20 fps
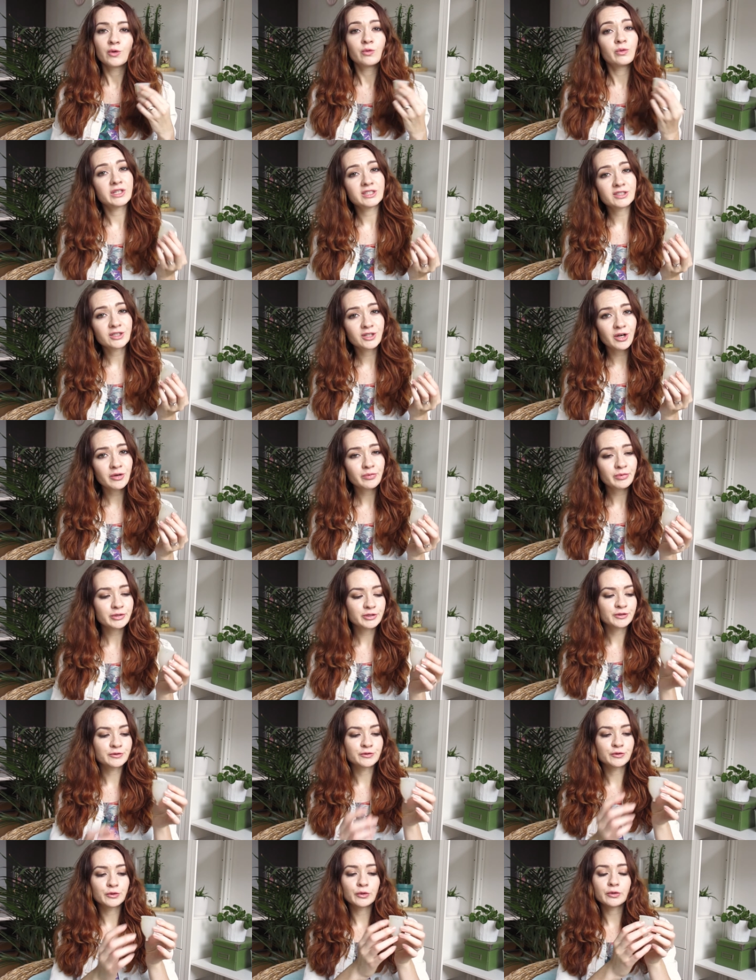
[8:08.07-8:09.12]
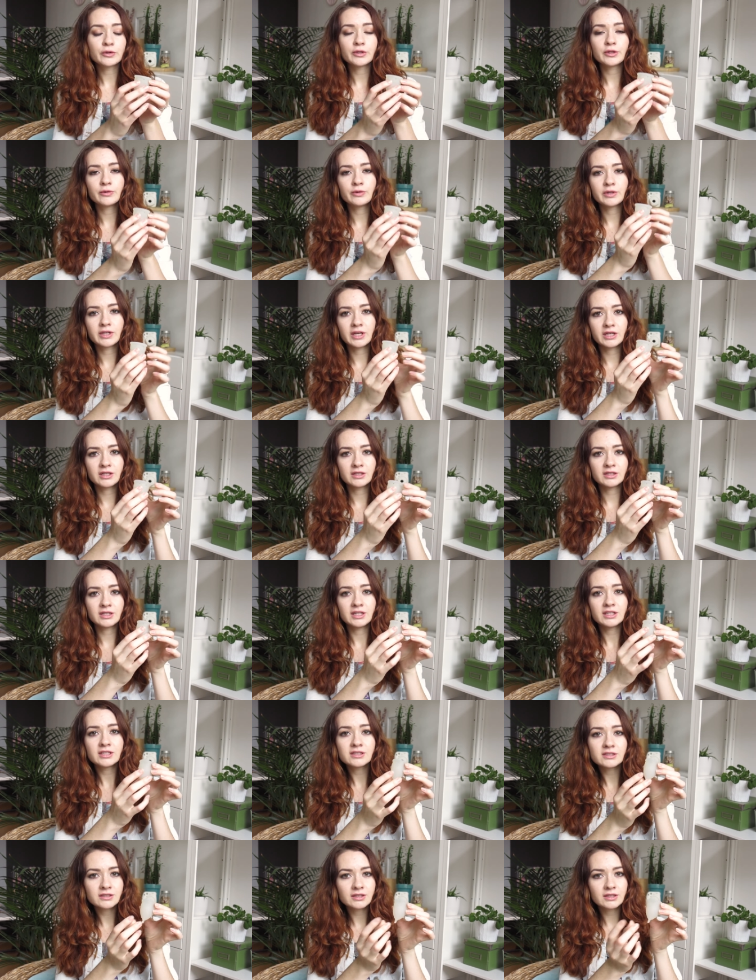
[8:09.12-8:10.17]
When the cup is full, you can
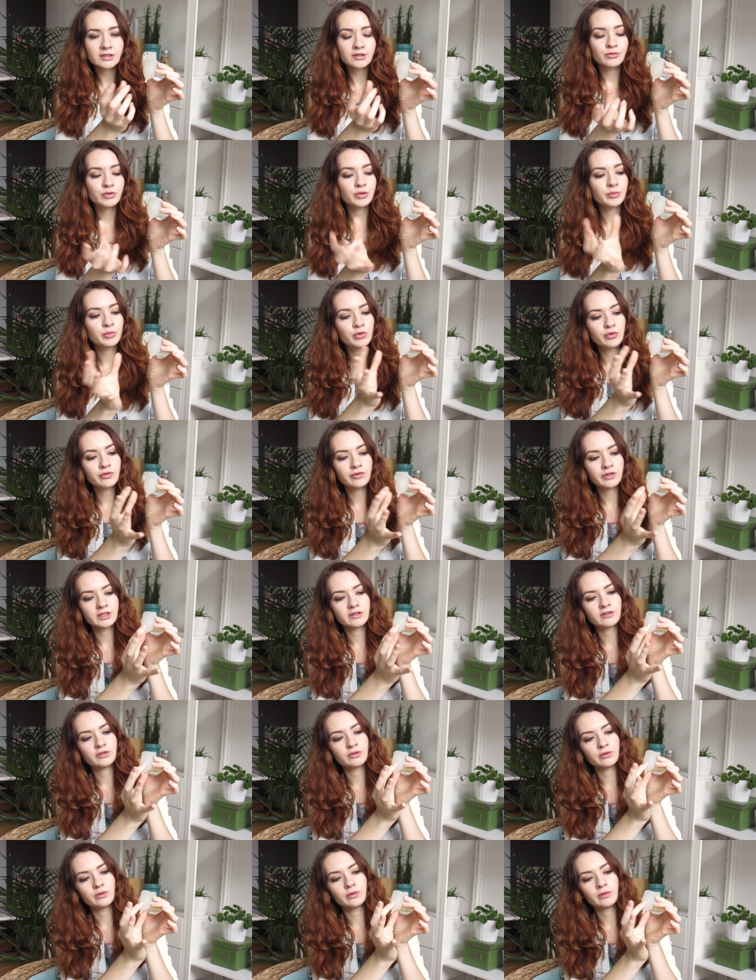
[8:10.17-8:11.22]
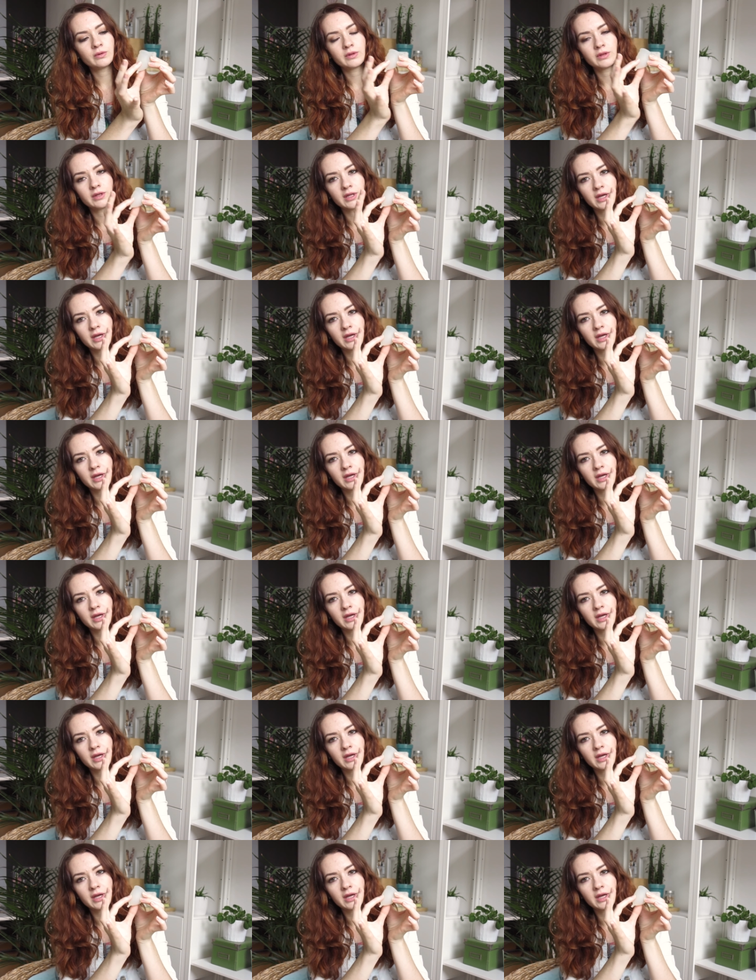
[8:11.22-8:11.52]
easily remove it to